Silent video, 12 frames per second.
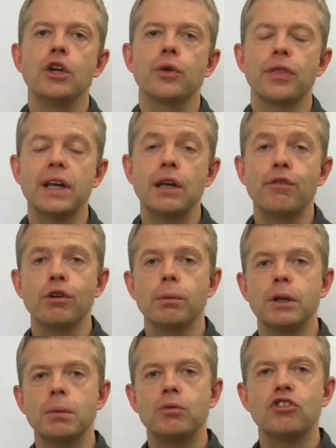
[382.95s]
you're thinking
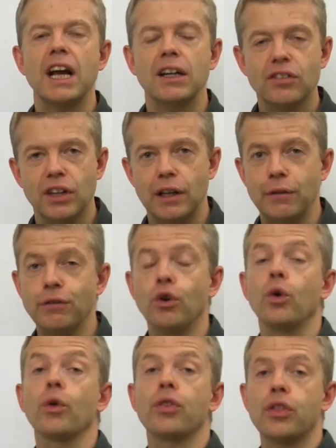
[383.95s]
from an objective
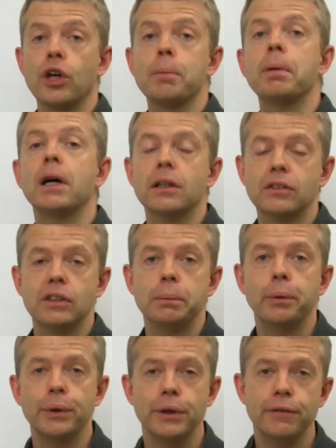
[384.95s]
or third party
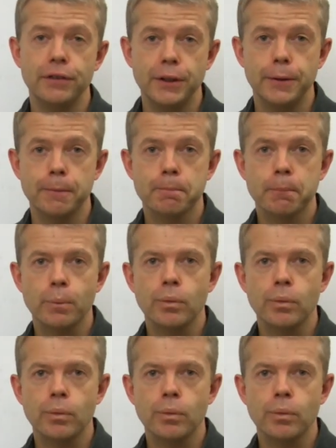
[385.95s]
point of view.